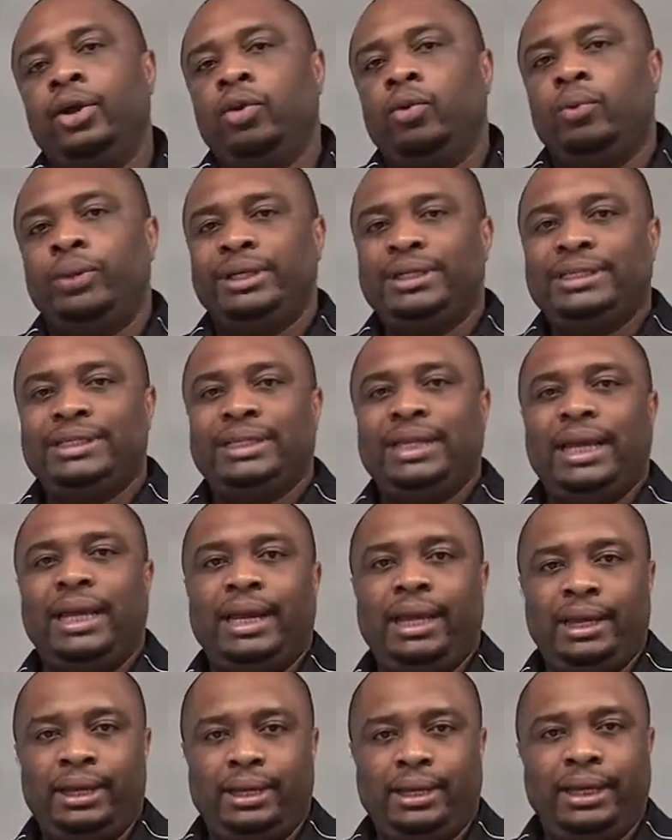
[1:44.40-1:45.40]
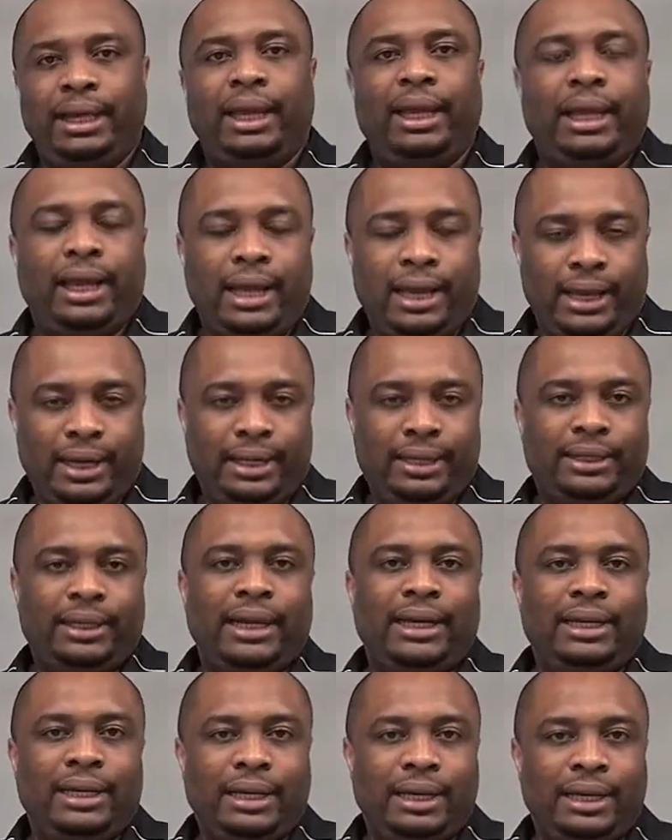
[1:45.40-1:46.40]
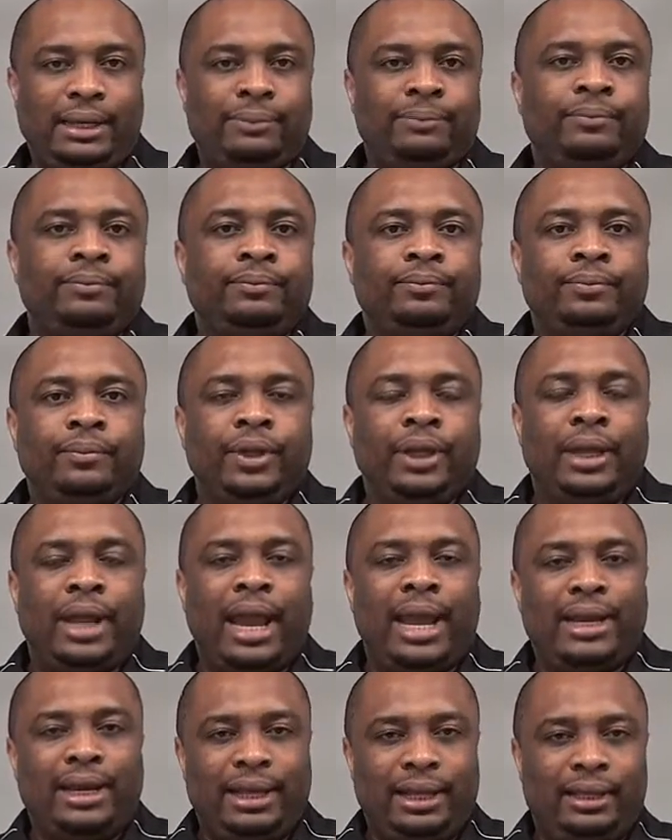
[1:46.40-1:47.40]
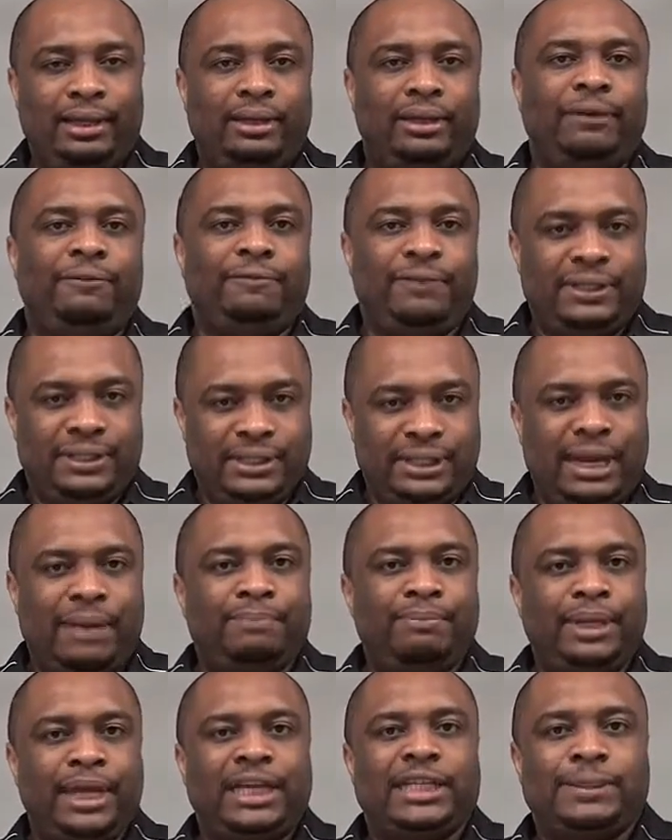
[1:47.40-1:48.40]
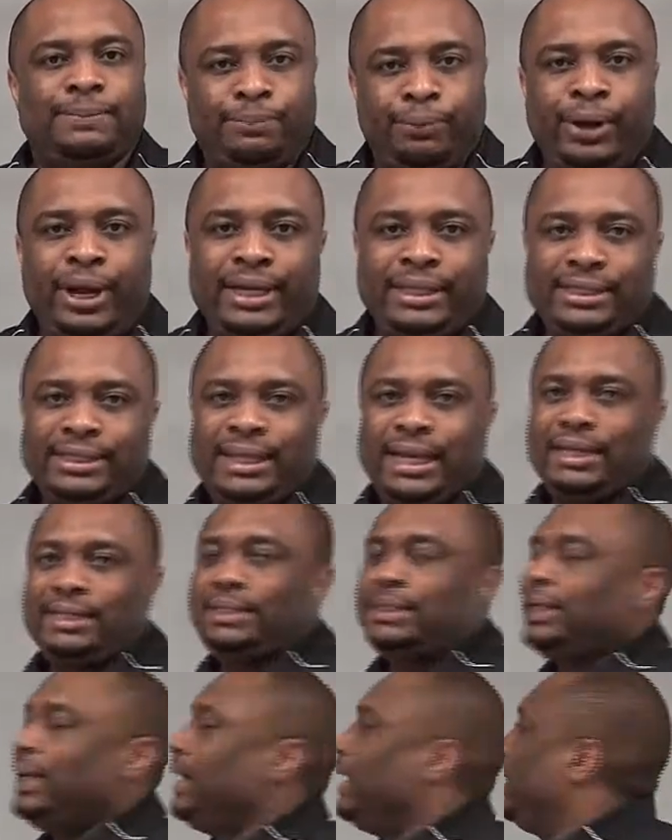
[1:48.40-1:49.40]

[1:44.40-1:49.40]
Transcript: we say that if it can be expressed as